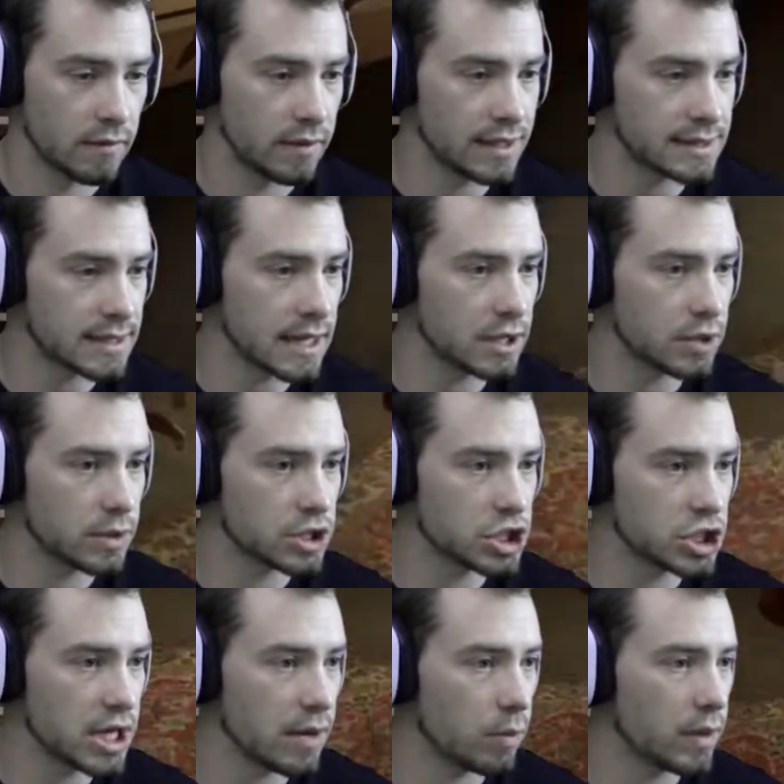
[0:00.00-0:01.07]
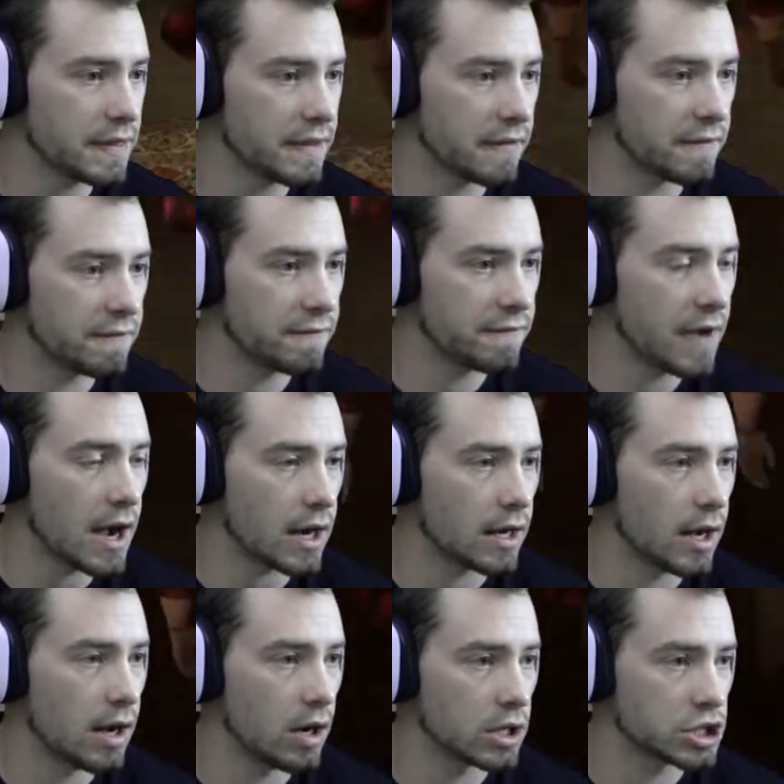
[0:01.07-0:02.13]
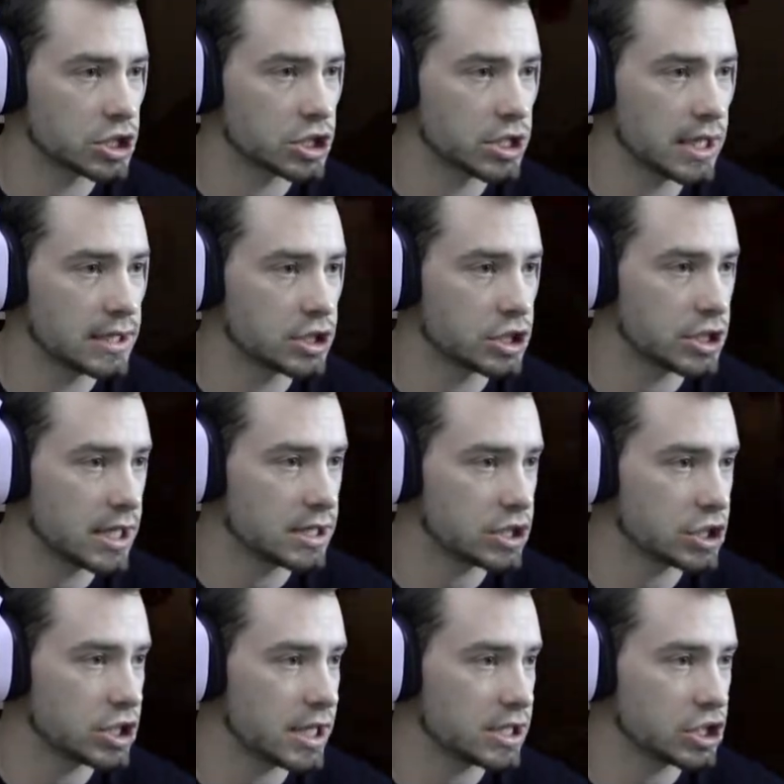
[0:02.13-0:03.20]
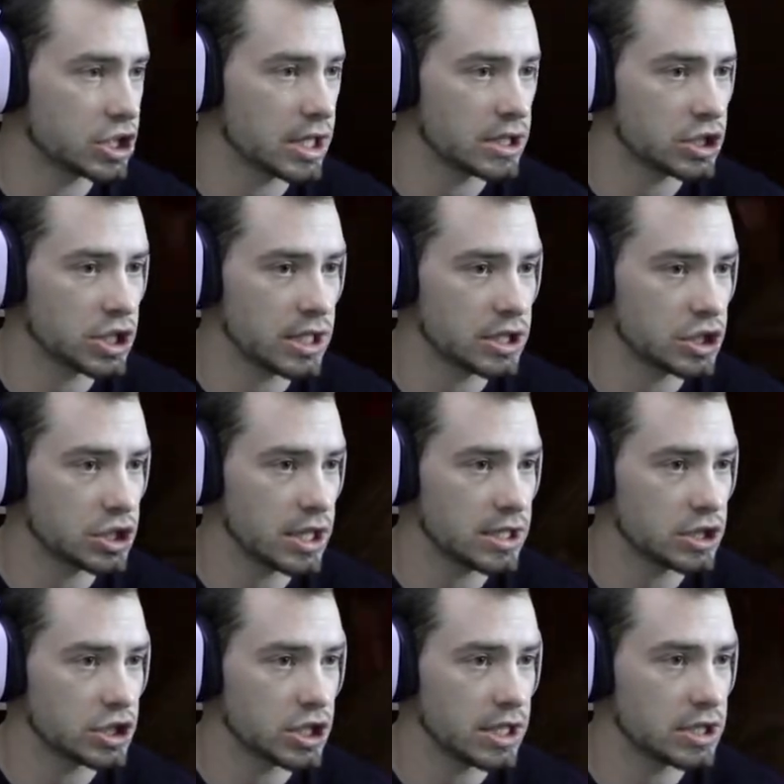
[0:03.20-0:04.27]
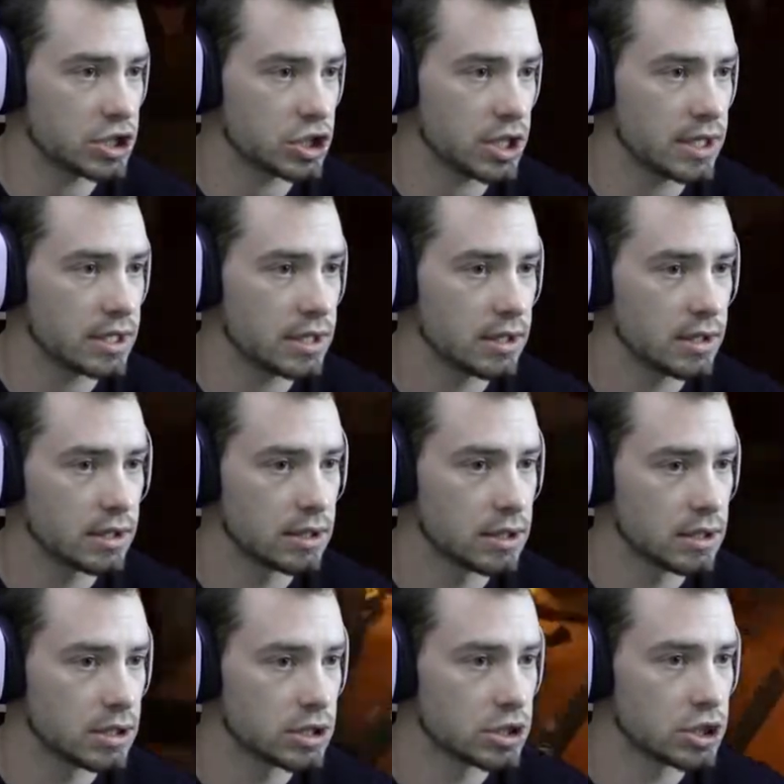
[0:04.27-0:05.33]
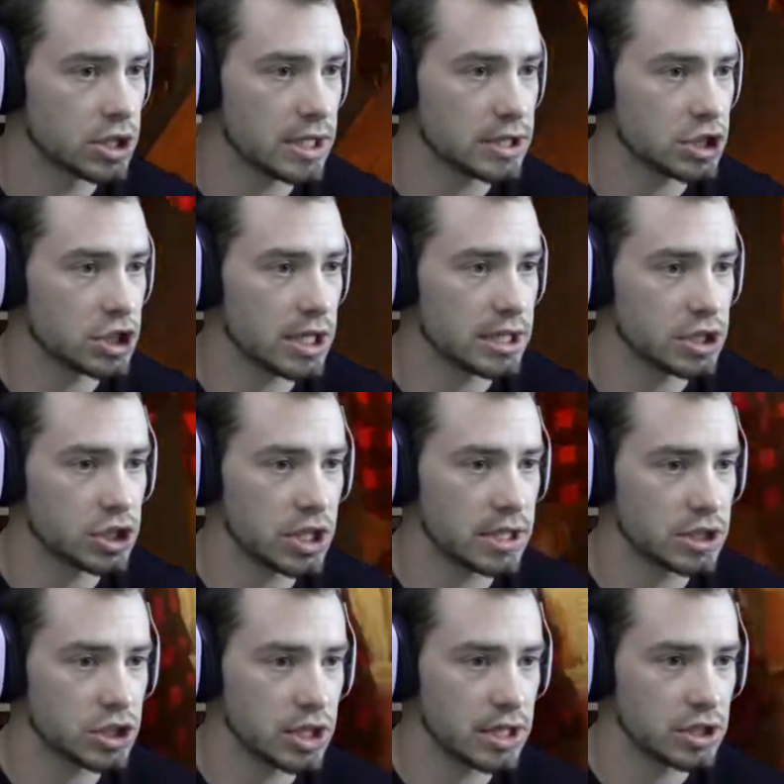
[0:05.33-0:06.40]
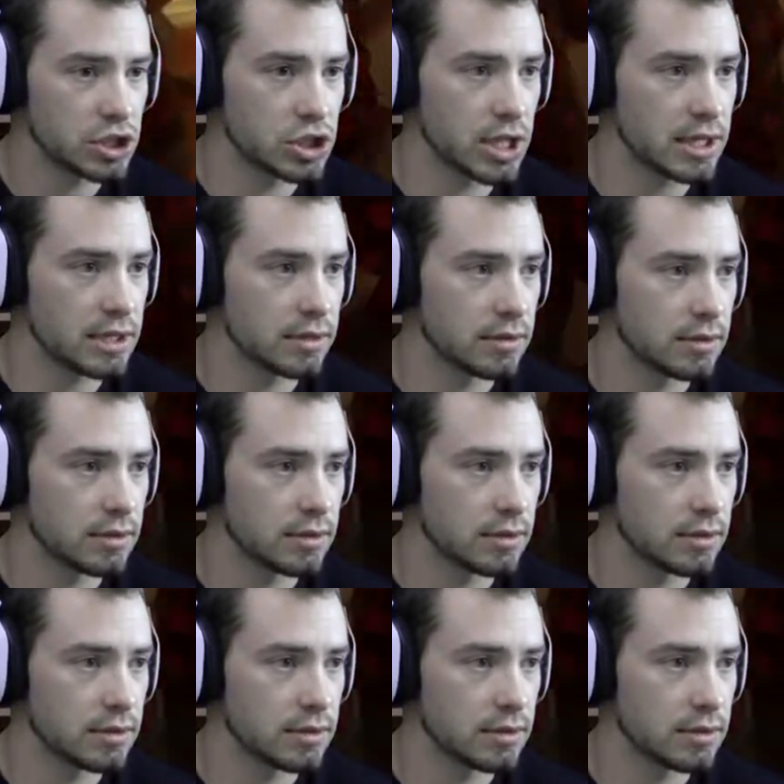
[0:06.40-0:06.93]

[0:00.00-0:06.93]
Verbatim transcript: That's not doing shit. What the fuck? Oh, shit, shit, shit, shit, shit, shit, shit, shit. Shit, shit, shit, shit, shit.